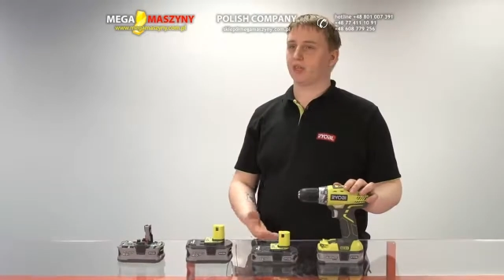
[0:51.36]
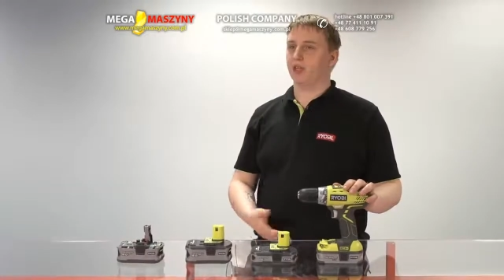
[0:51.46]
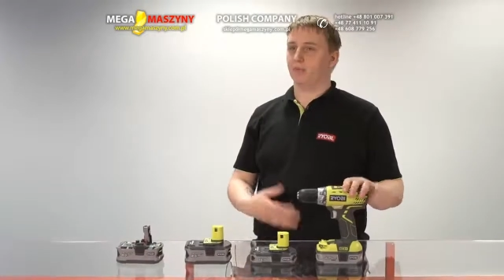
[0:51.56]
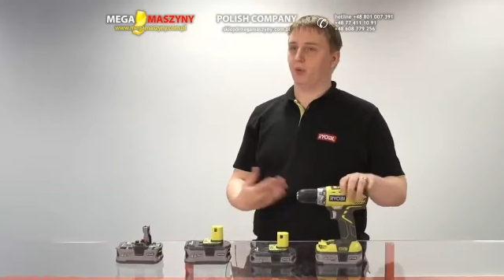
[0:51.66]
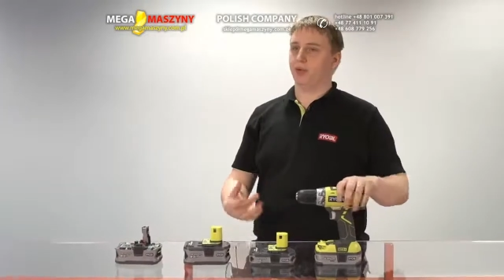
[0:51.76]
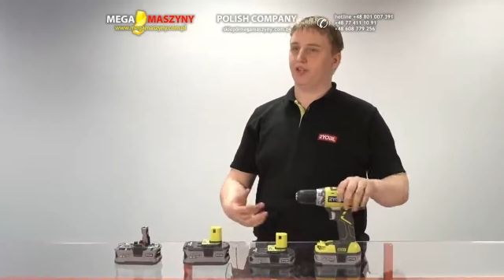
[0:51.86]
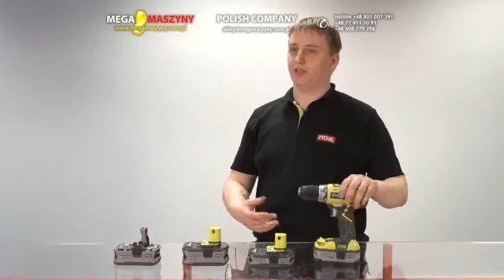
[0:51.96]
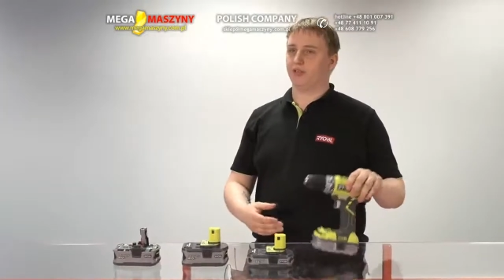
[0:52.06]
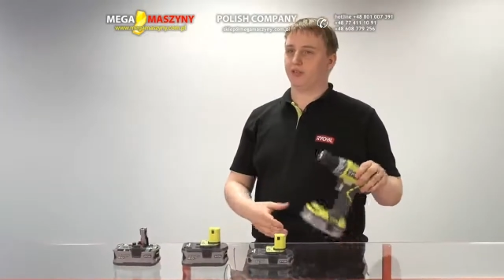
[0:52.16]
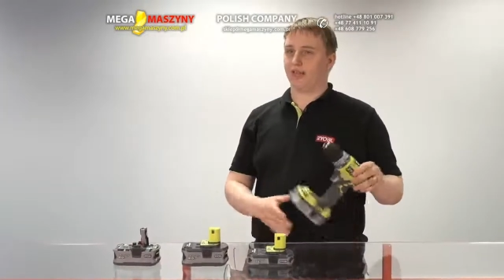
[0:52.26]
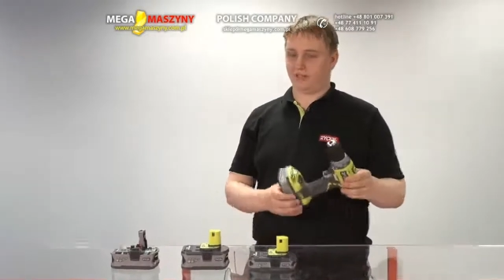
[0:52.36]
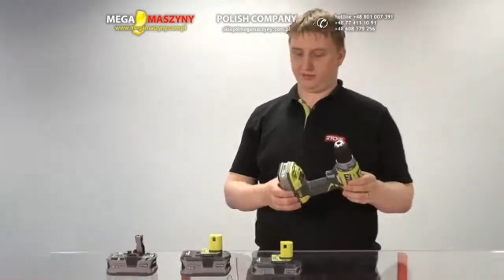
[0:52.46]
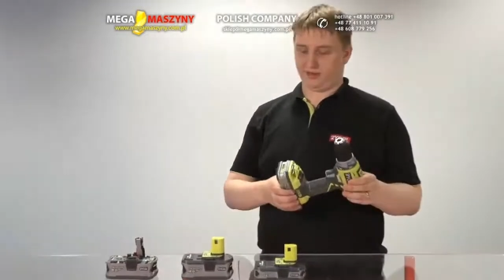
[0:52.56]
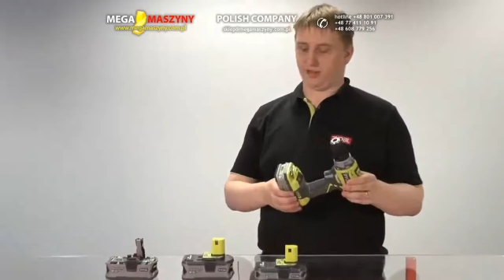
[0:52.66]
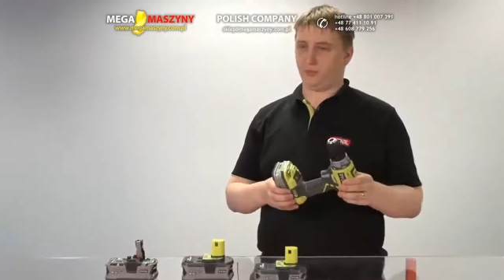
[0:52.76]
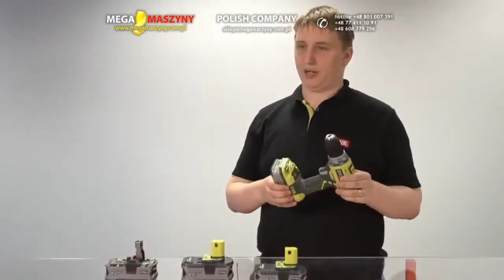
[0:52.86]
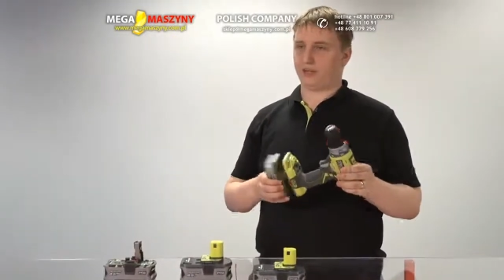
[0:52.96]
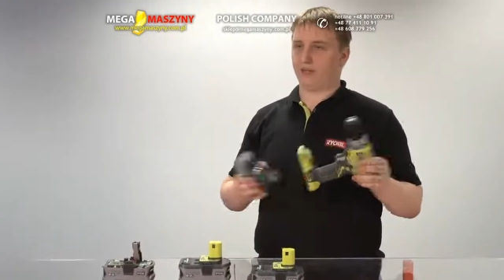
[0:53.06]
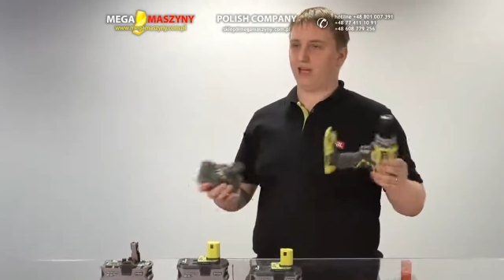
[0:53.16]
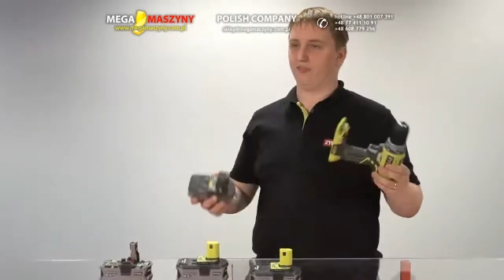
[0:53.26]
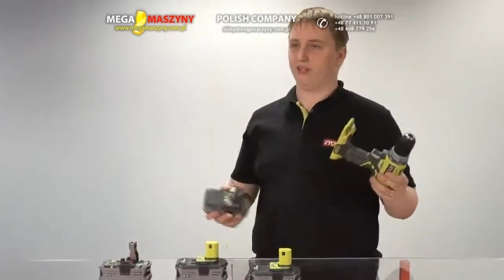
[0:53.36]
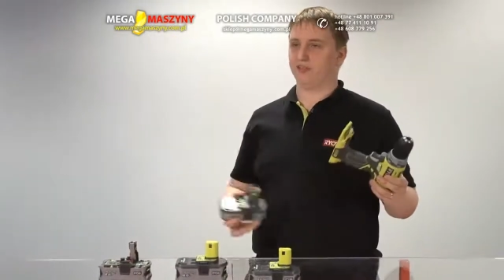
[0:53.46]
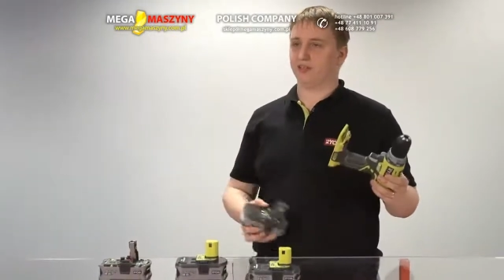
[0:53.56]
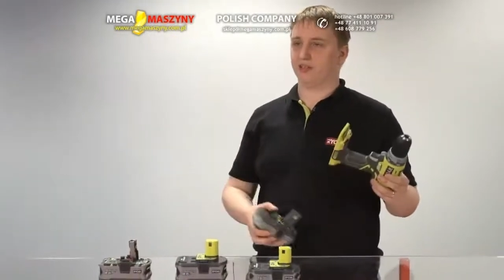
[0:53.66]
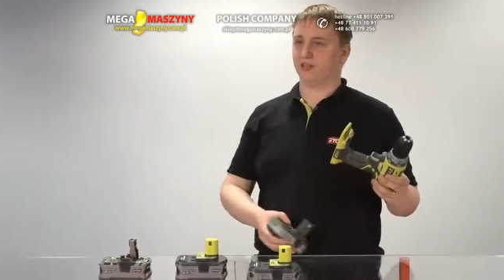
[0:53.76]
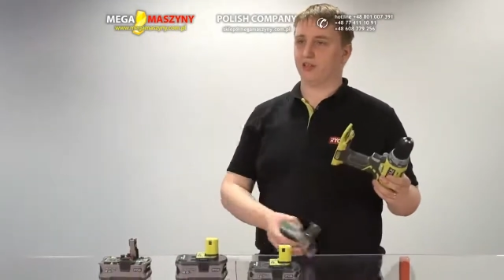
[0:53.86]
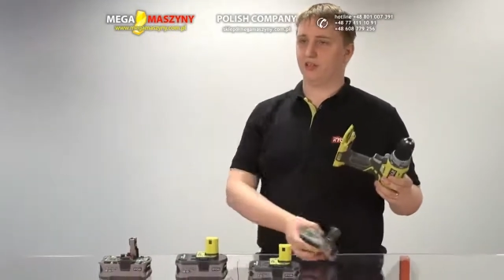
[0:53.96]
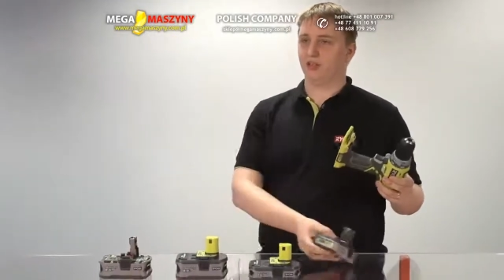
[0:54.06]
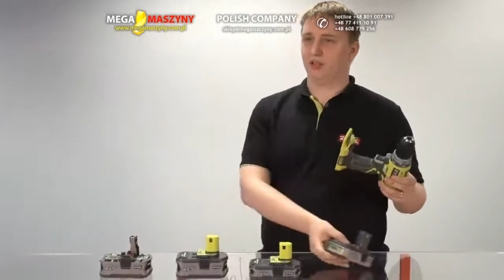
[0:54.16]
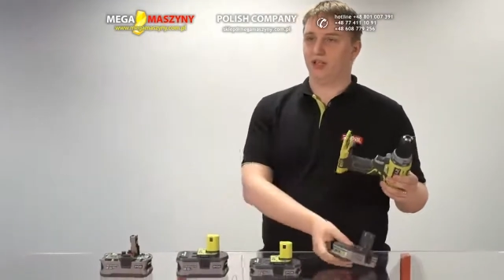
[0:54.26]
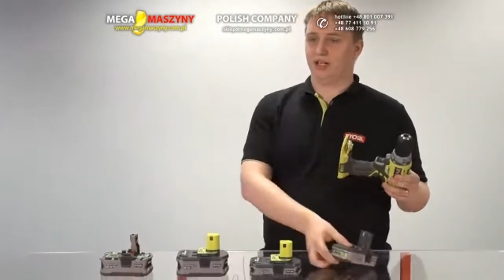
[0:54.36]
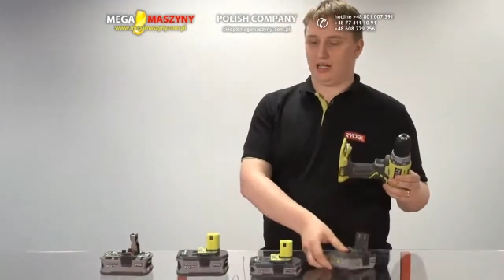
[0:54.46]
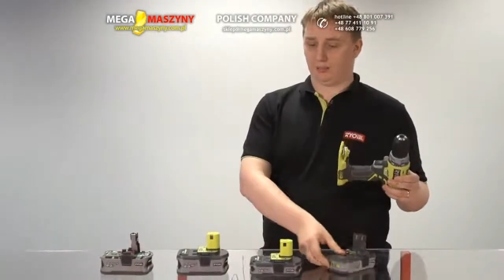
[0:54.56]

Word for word: But when a user takes their old battery out of the existing tool and